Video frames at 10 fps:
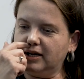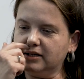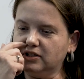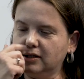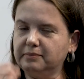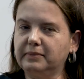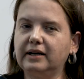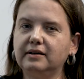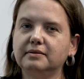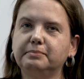actually,
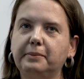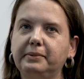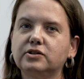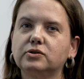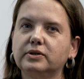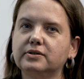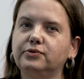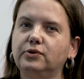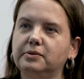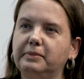my passion was
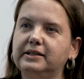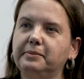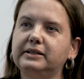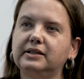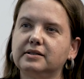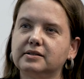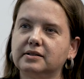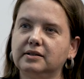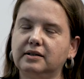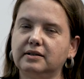for mathematics.
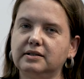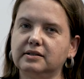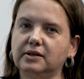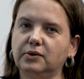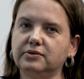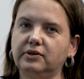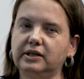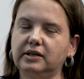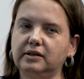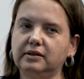Since I was
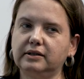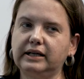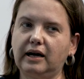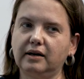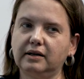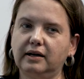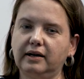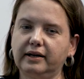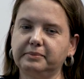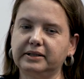very young, I
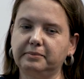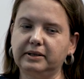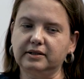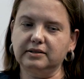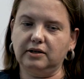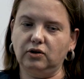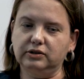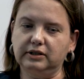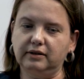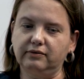liked mathematics a
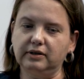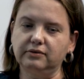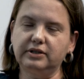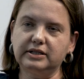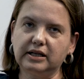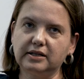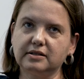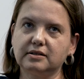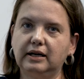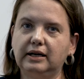lot, and then
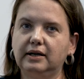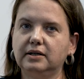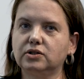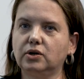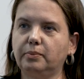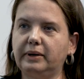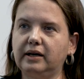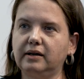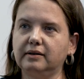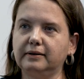physics. So
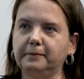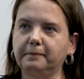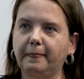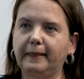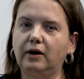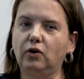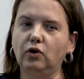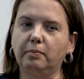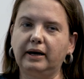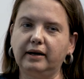
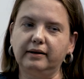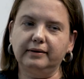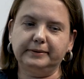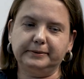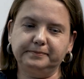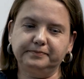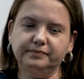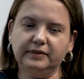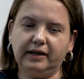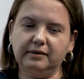all my
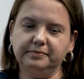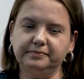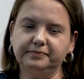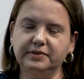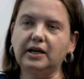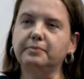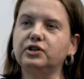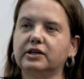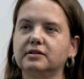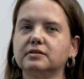
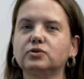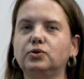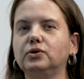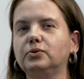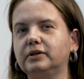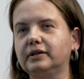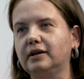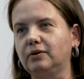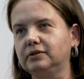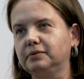subjects in school were
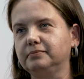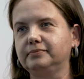around